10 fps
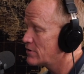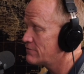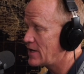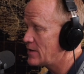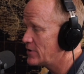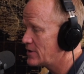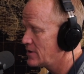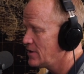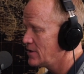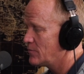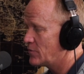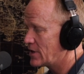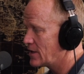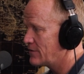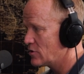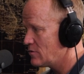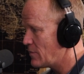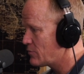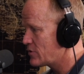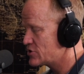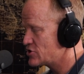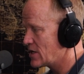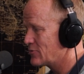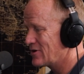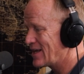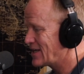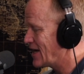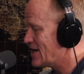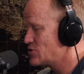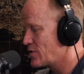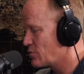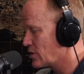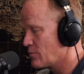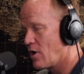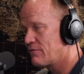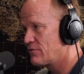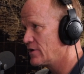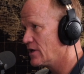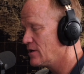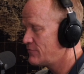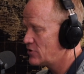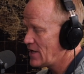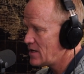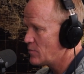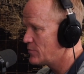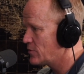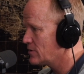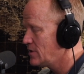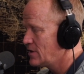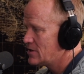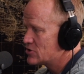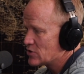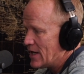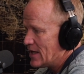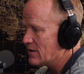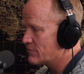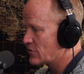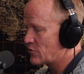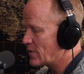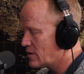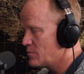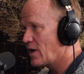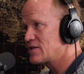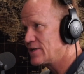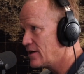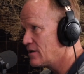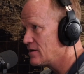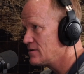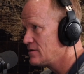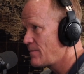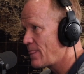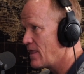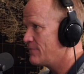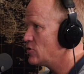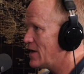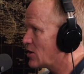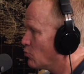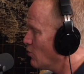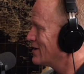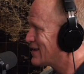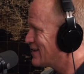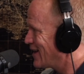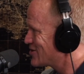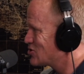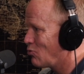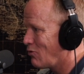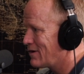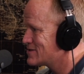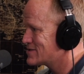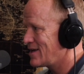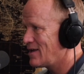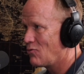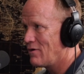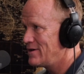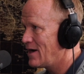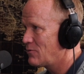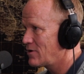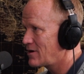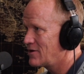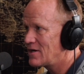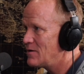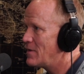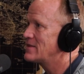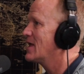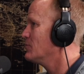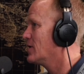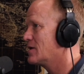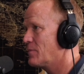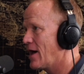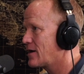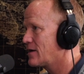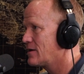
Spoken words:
to your family. But if you're a member of the chamber, engage with what I'm offering you. If you're not a member, try it out for $300 a year. If you make one connection, one sale, one network, you're going to make that money back.